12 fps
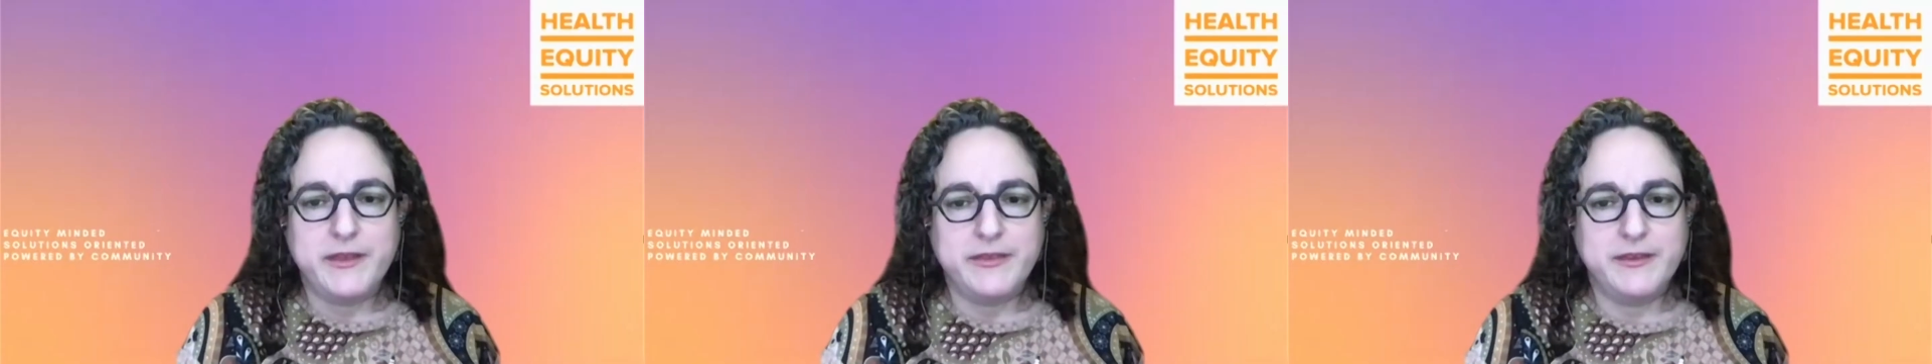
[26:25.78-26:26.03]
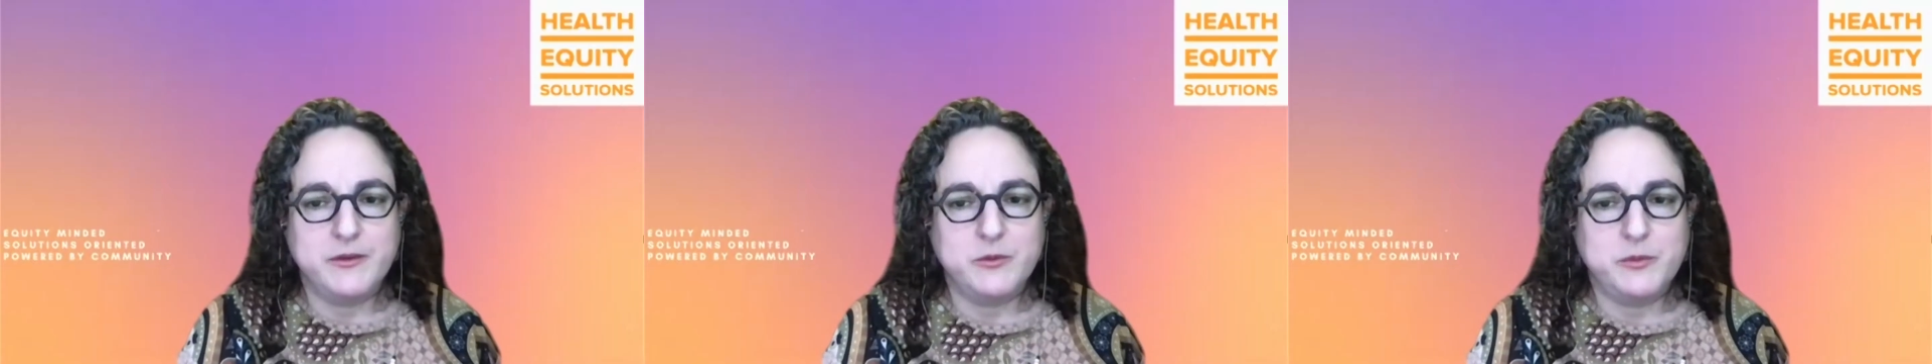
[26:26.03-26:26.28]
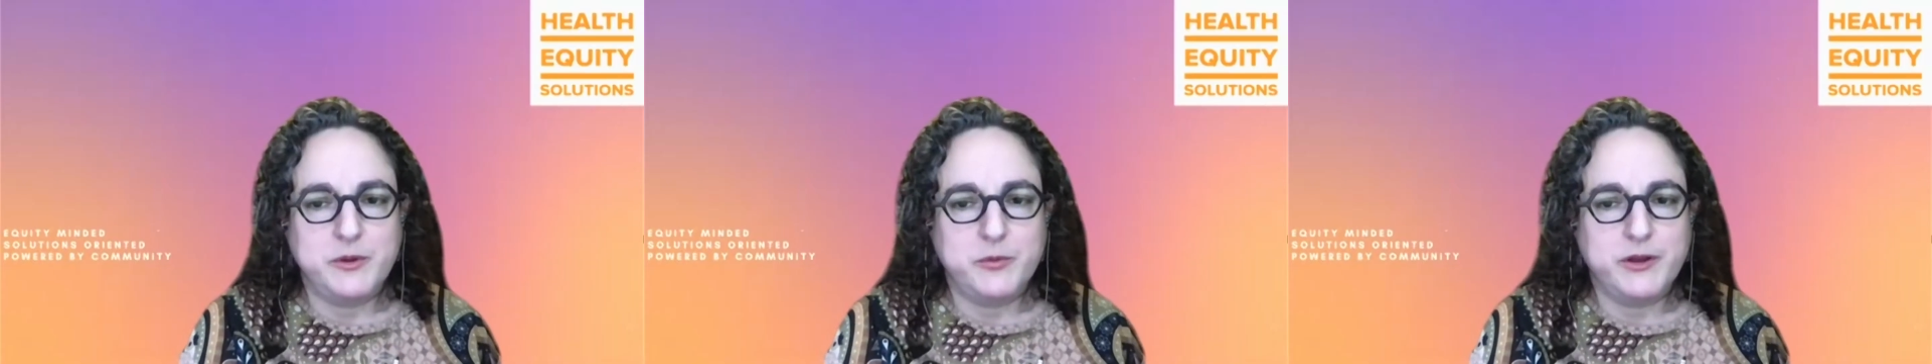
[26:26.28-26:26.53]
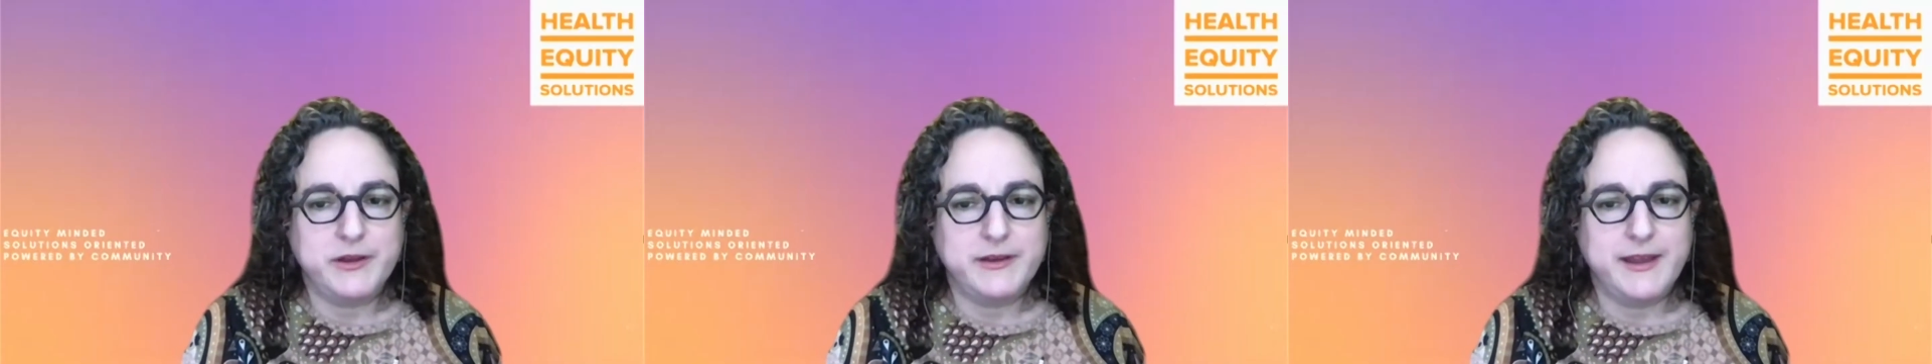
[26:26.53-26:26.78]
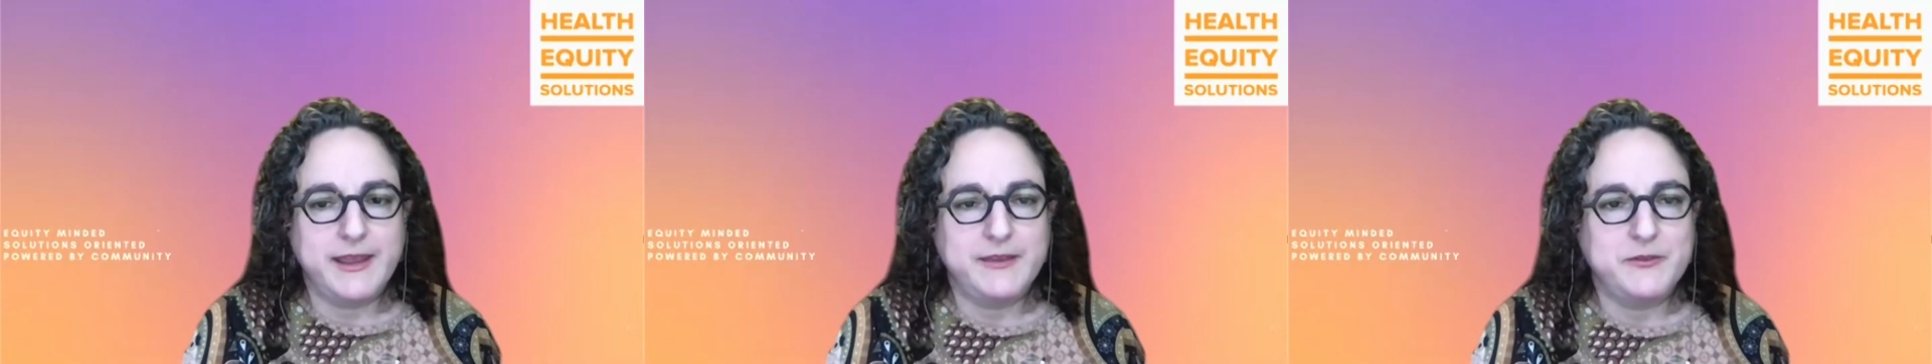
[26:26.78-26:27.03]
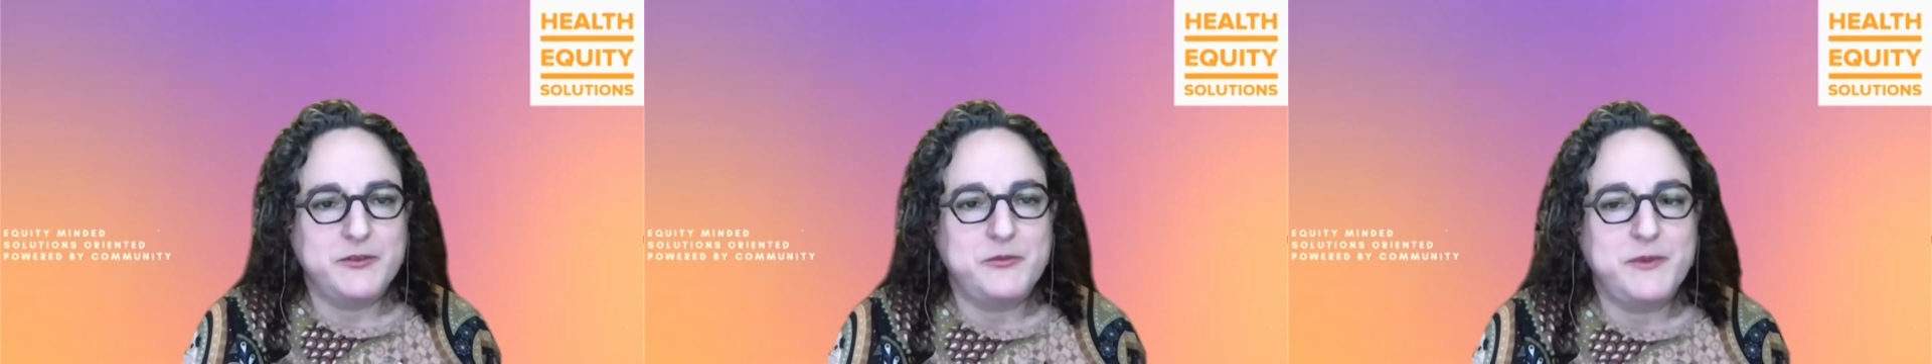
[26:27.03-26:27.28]
think it would be pretty
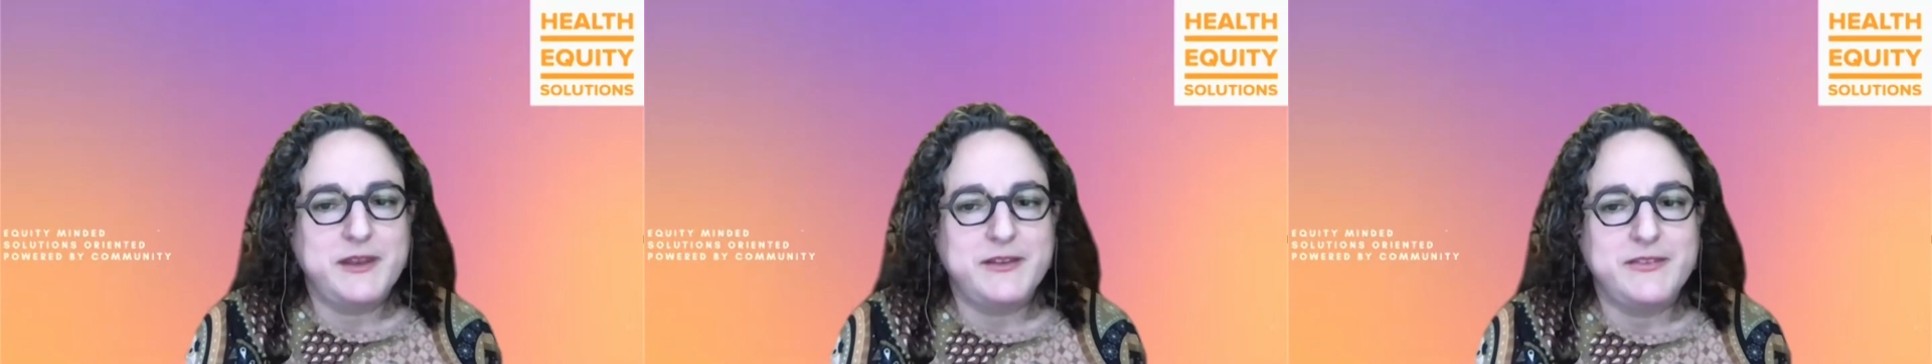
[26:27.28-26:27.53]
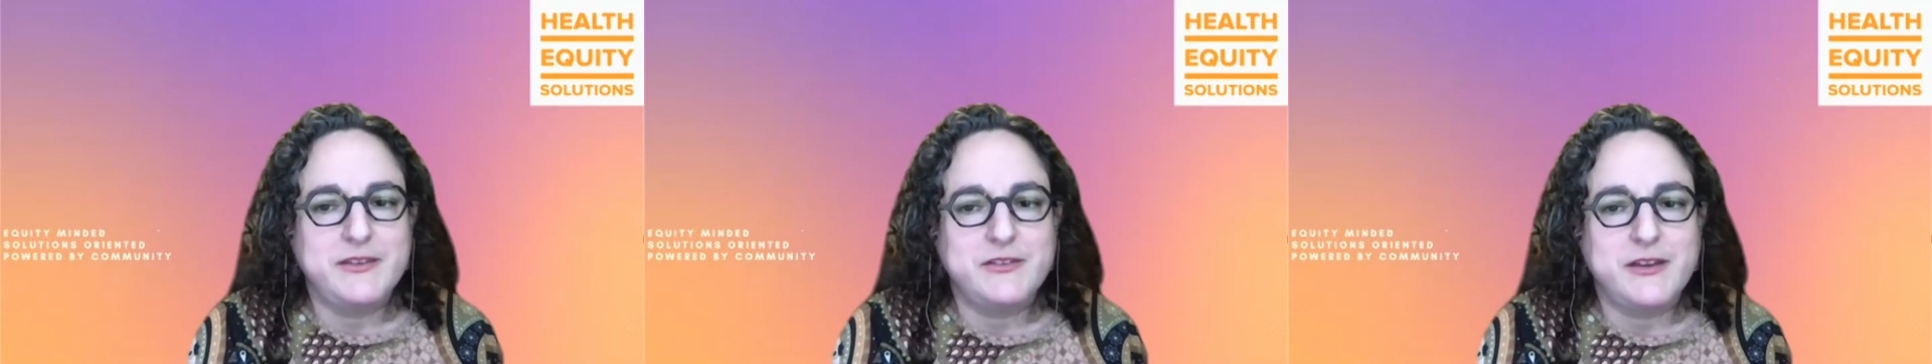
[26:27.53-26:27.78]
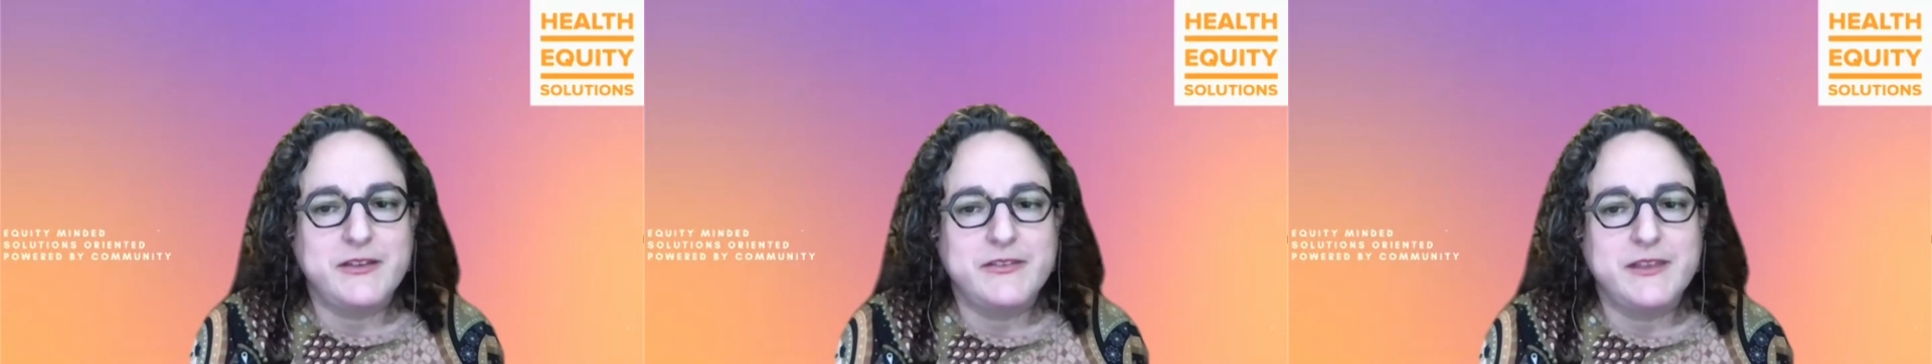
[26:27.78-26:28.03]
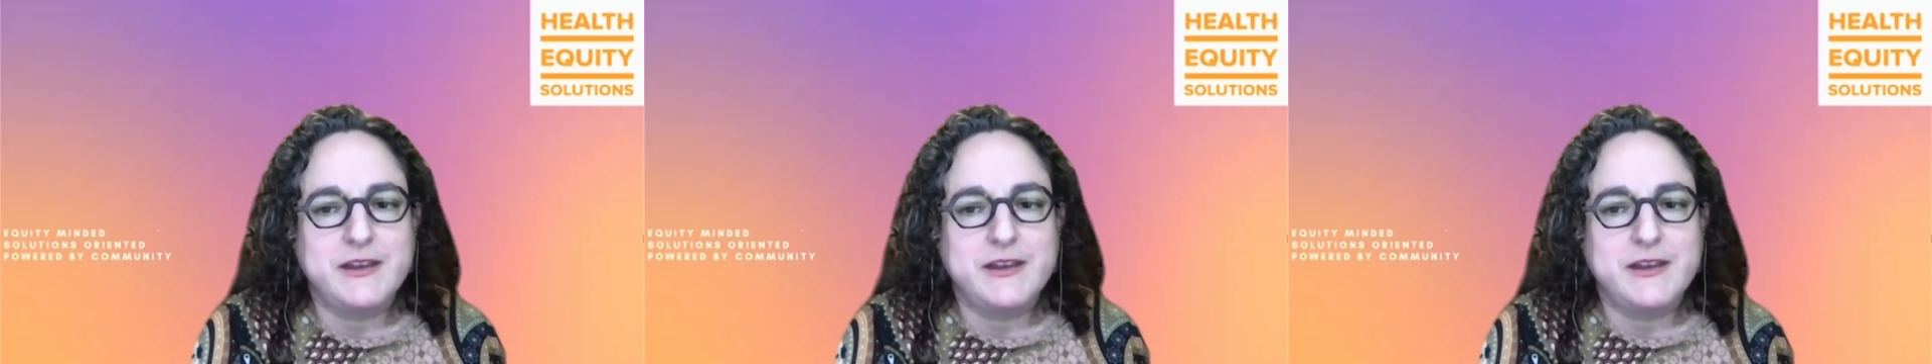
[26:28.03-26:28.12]
naive of me to suggest